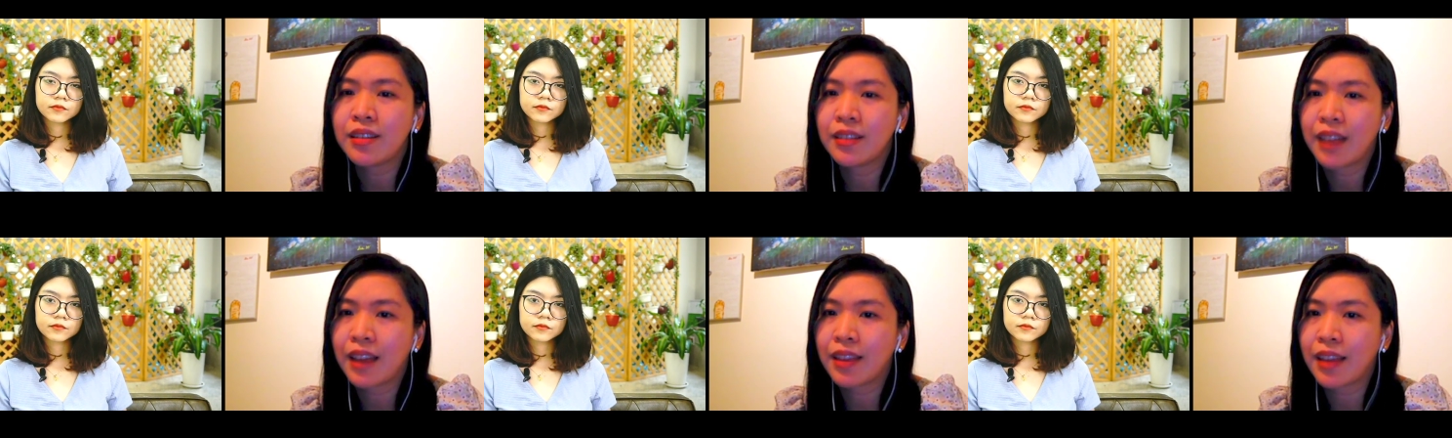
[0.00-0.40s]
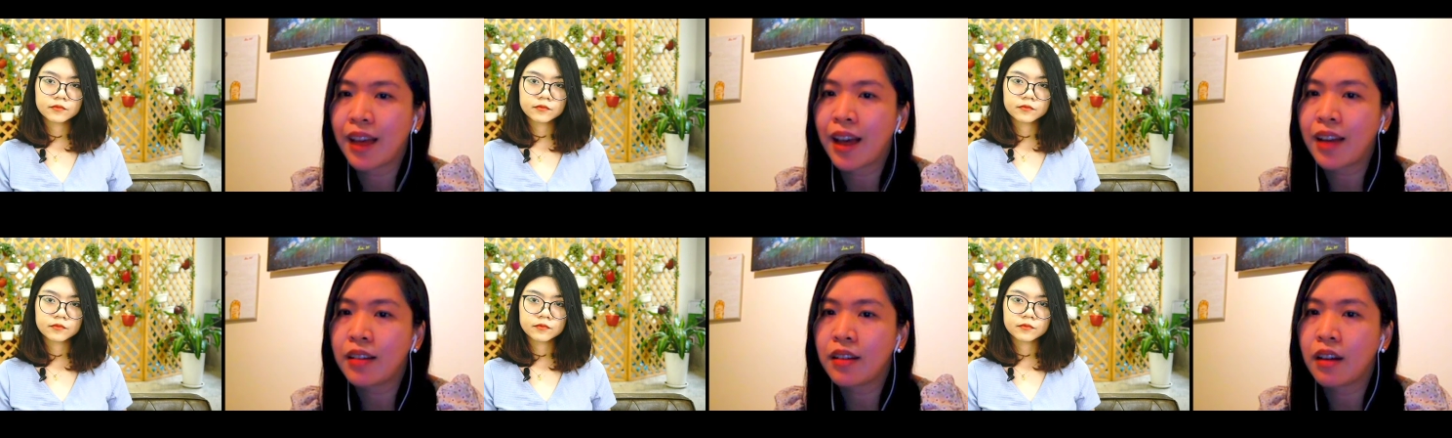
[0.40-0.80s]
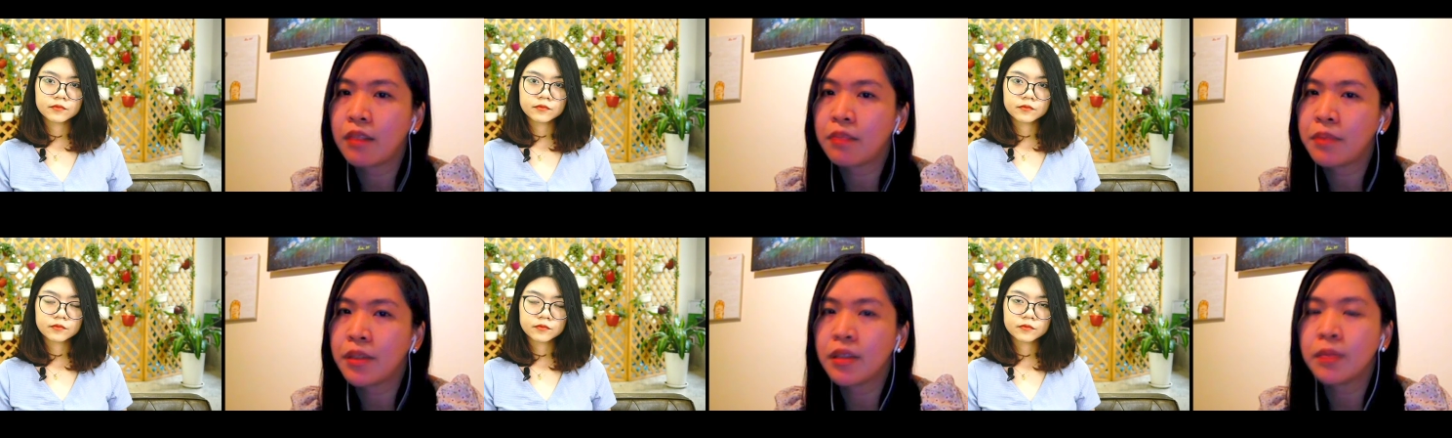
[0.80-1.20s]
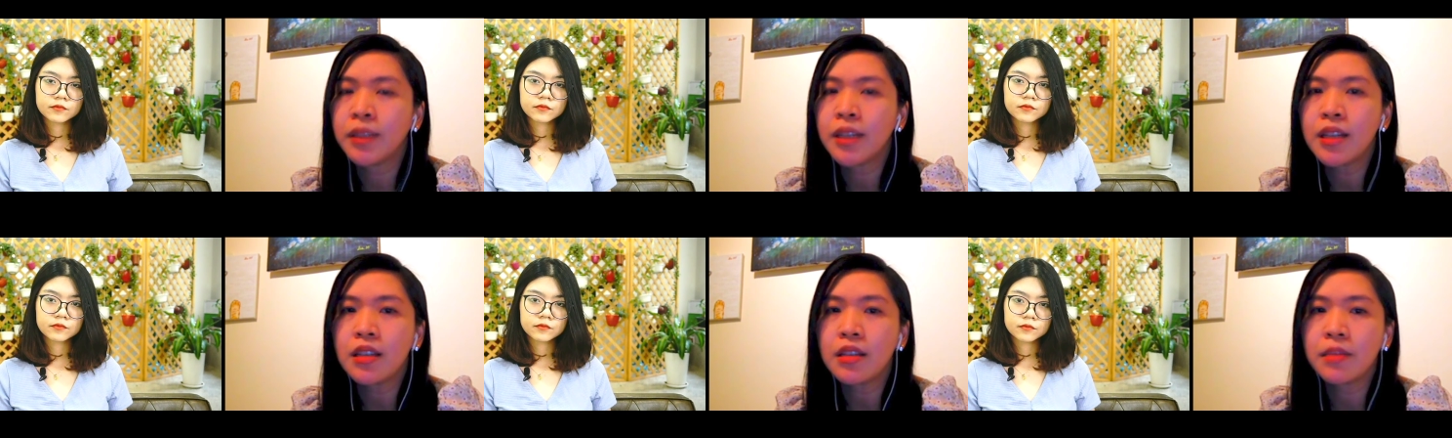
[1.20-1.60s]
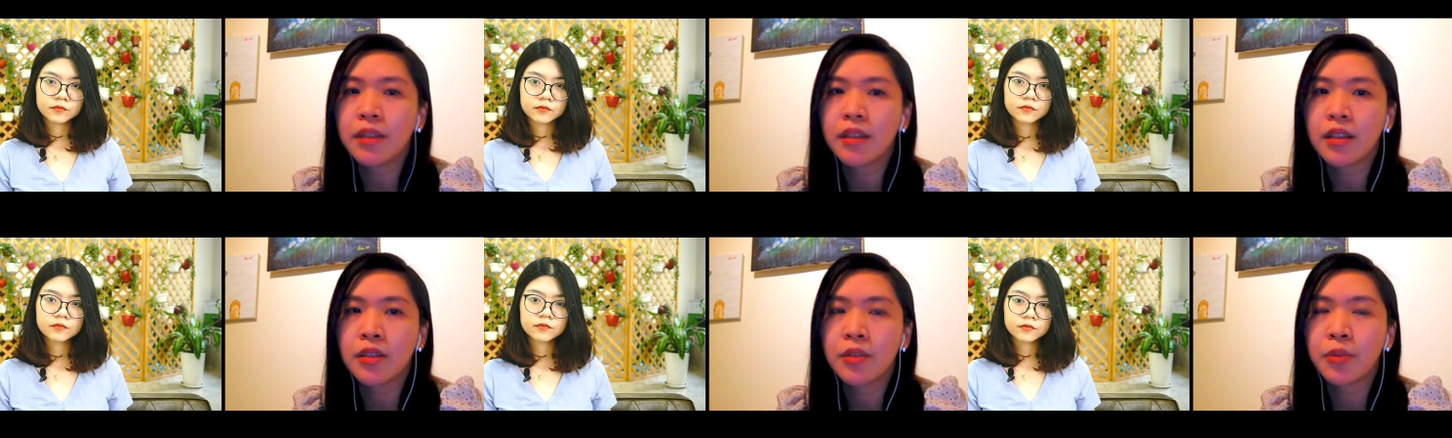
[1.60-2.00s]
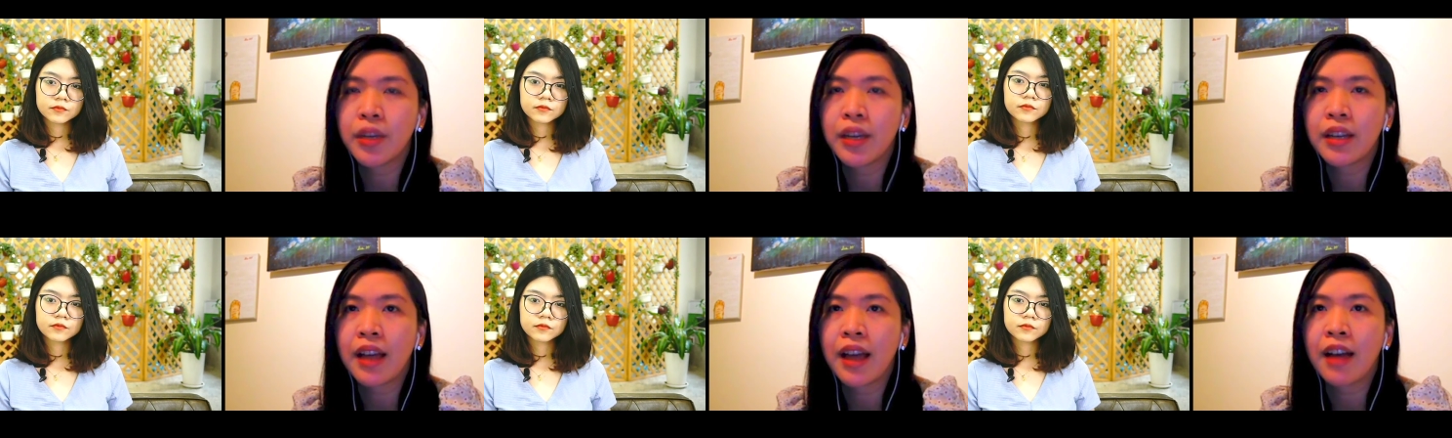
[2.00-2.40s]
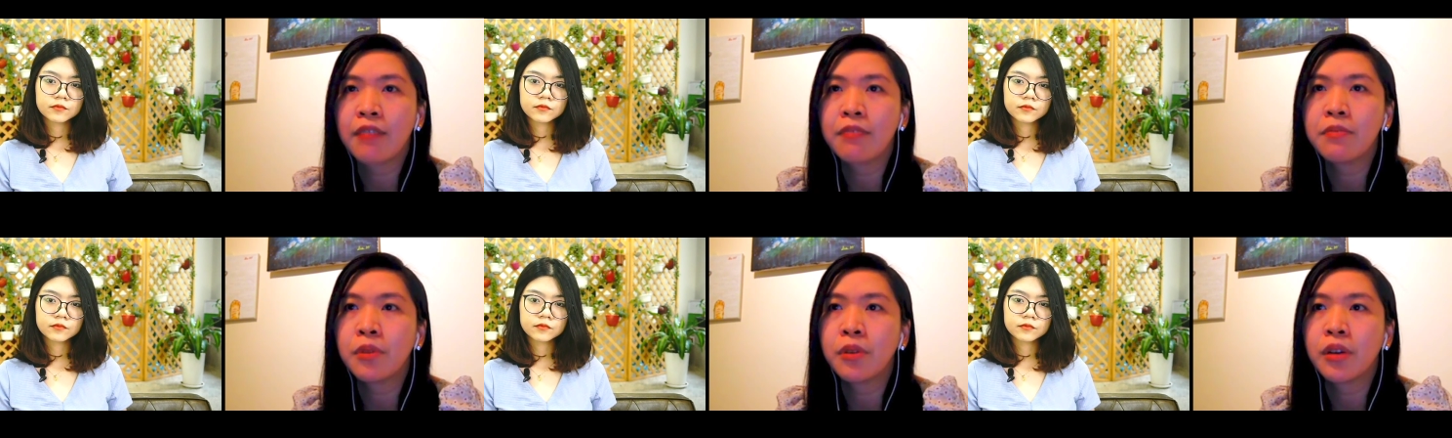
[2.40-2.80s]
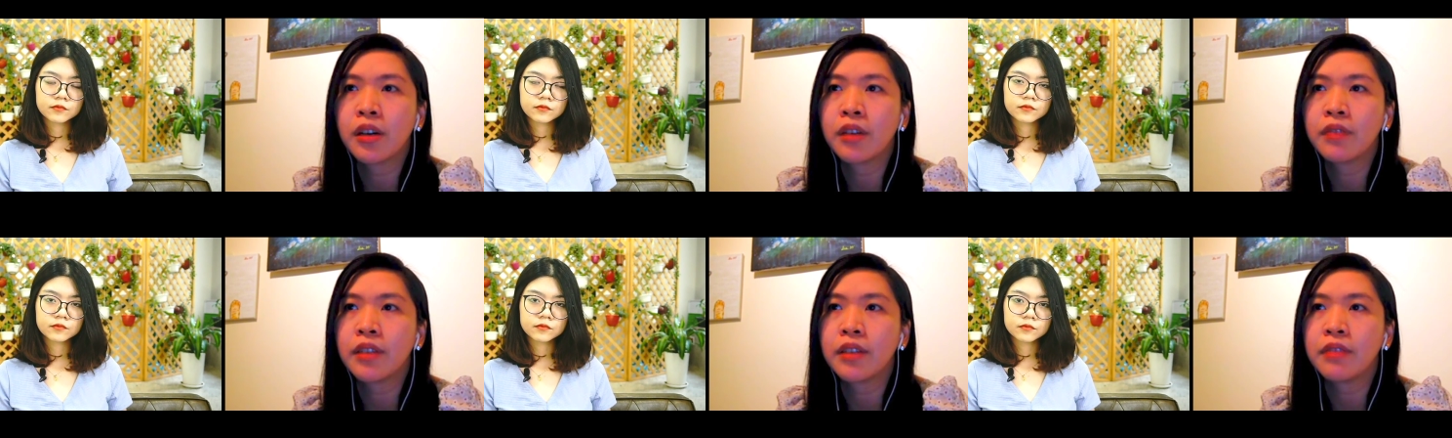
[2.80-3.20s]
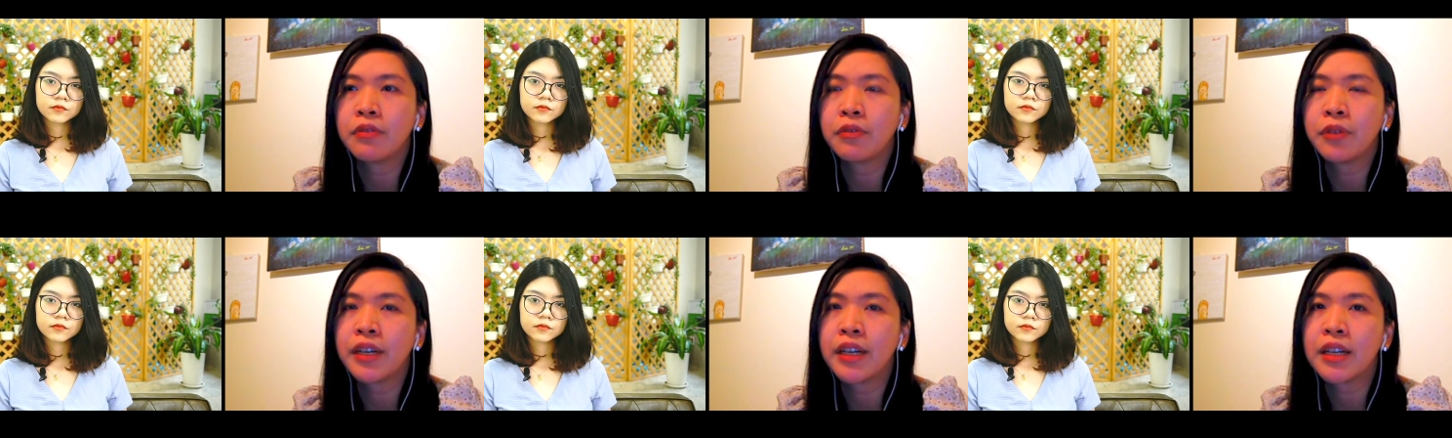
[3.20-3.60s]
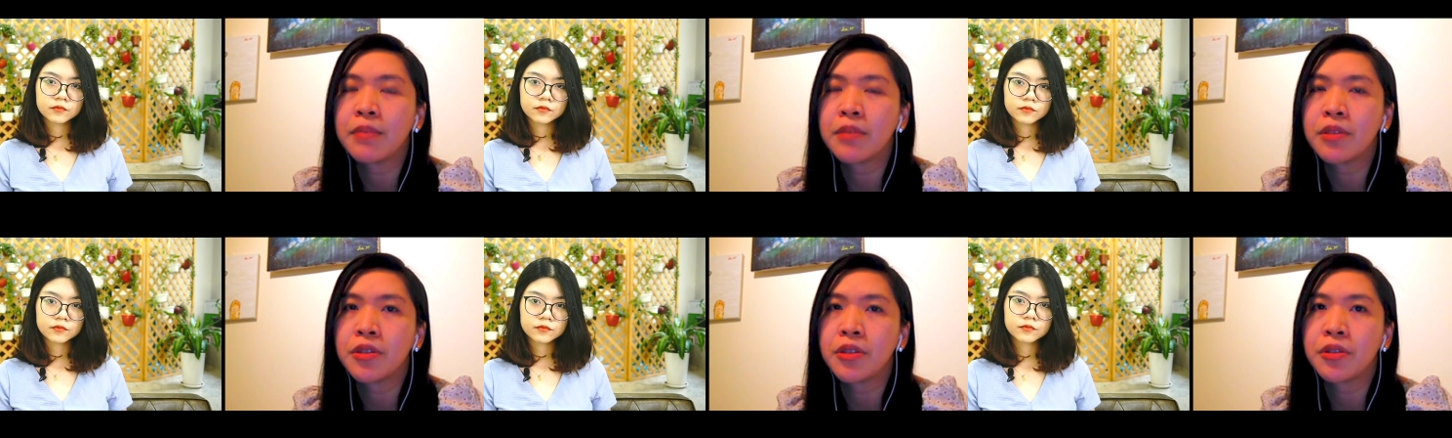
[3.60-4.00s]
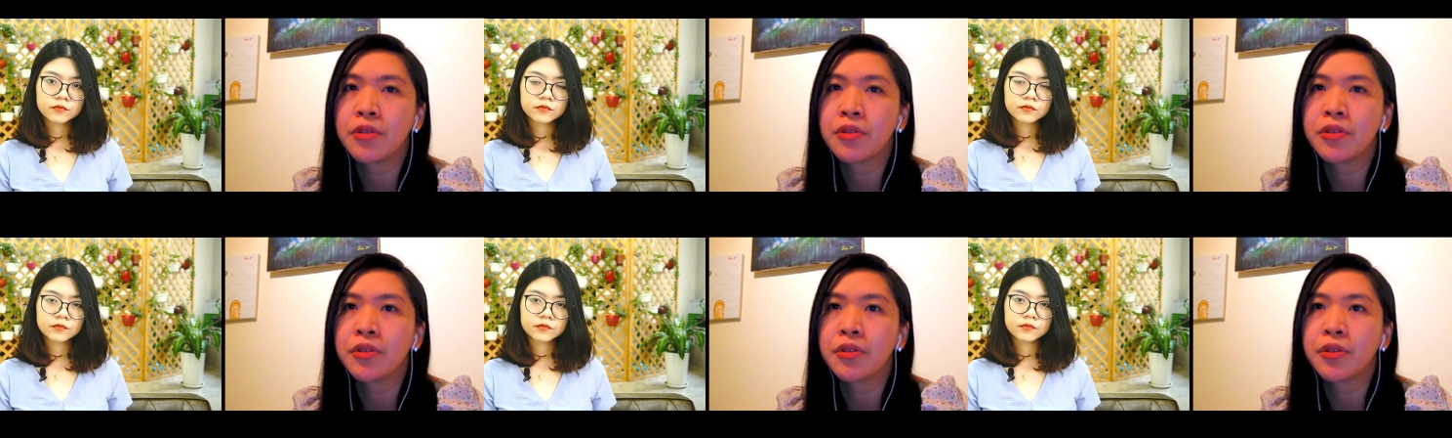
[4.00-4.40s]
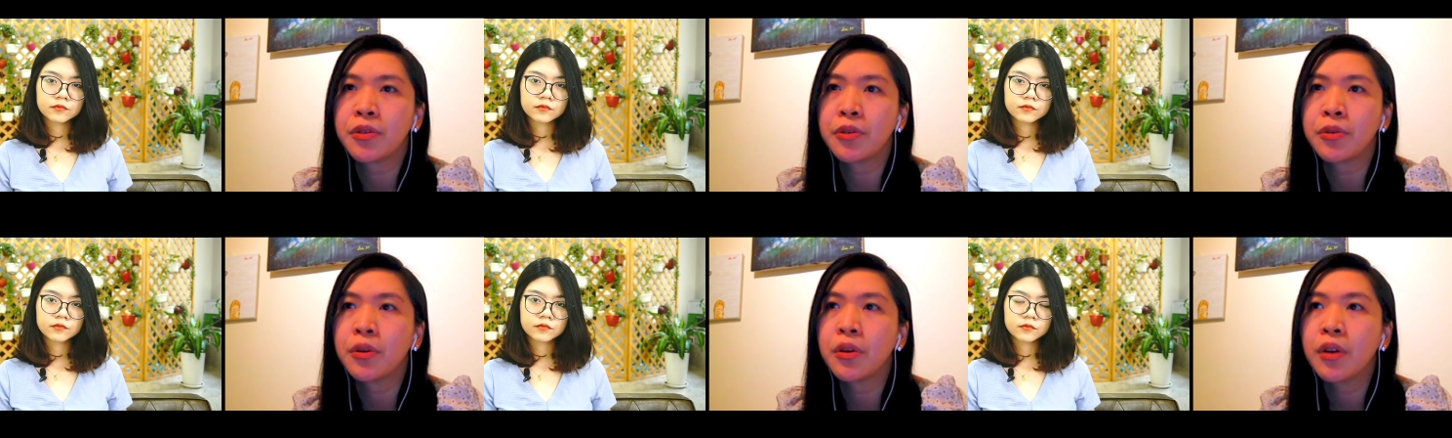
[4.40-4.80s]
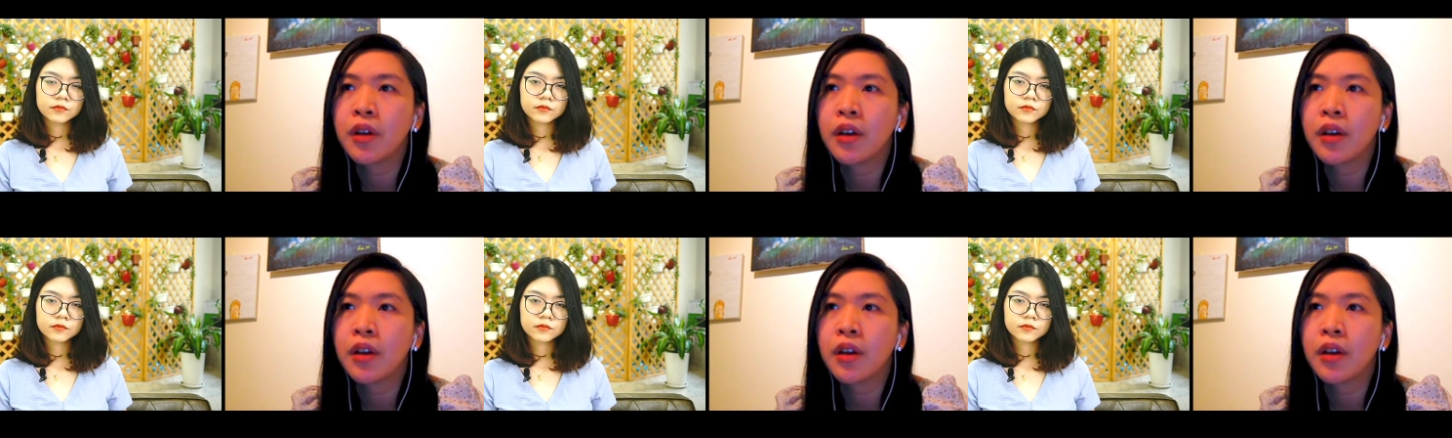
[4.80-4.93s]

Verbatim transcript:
Speaker 1: like that on purpose because we can have more of the freedom to choose to do